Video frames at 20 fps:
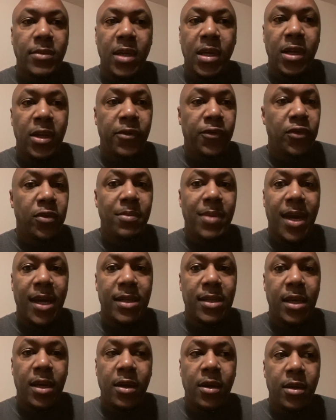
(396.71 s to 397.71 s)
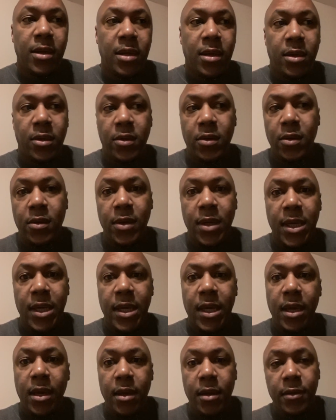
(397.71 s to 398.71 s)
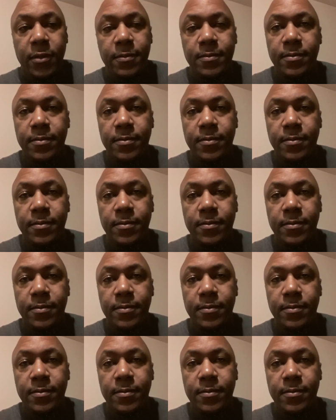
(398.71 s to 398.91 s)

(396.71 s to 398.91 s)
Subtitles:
And if you back there, then you're gonna get hit.